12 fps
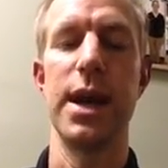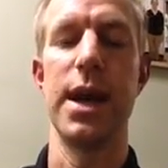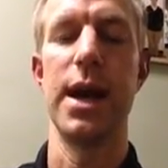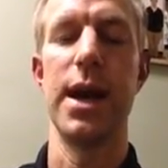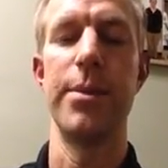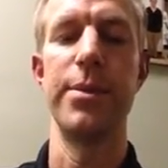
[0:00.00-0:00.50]

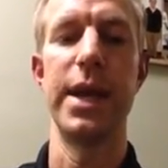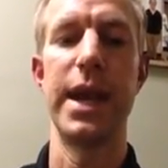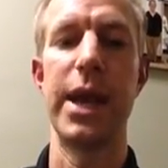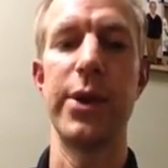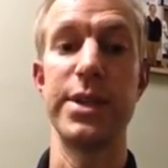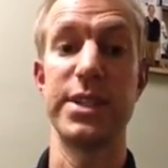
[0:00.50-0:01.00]
And
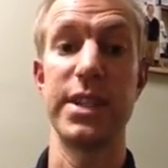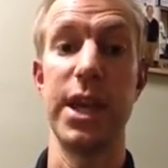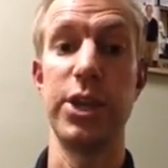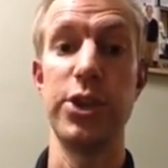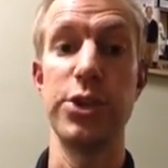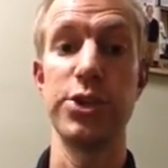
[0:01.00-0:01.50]
I always say
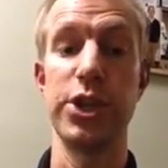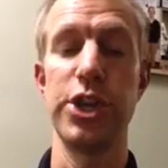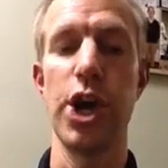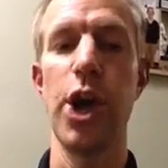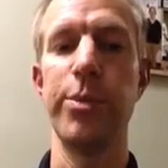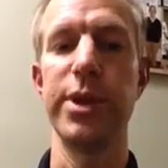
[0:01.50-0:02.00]
usually
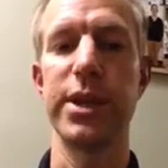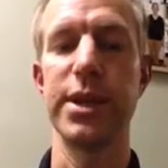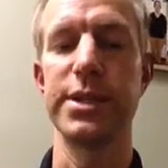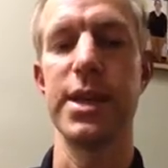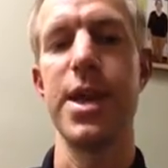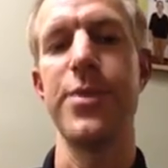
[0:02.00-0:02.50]
no,
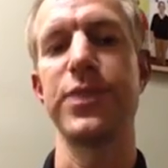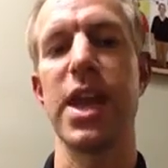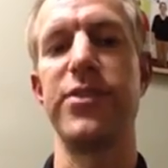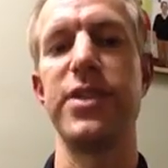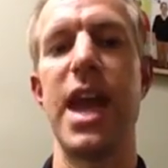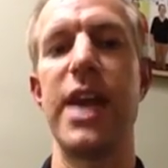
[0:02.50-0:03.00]
because
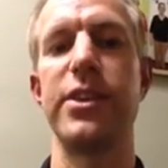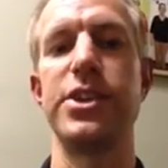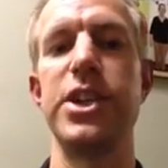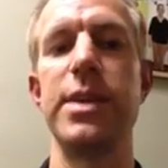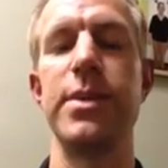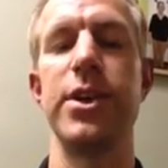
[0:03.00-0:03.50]
if you have a
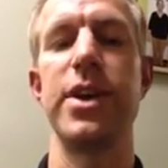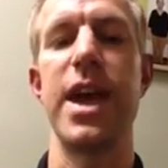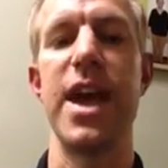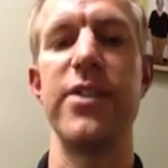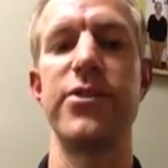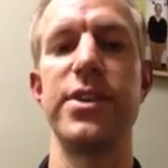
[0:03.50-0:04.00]
cheat meal
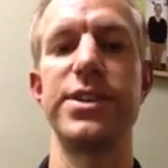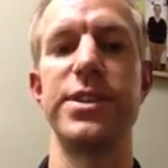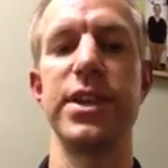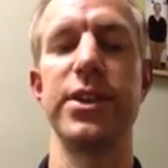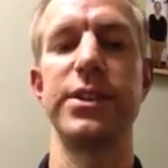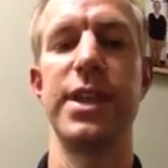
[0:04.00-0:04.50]
every
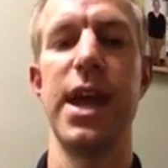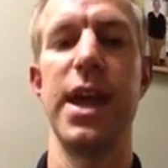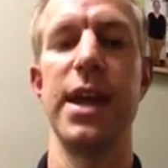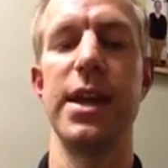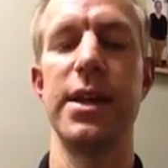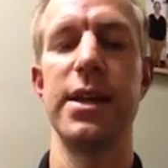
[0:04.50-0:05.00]
single
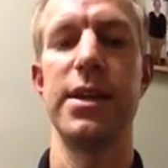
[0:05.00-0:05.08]
day,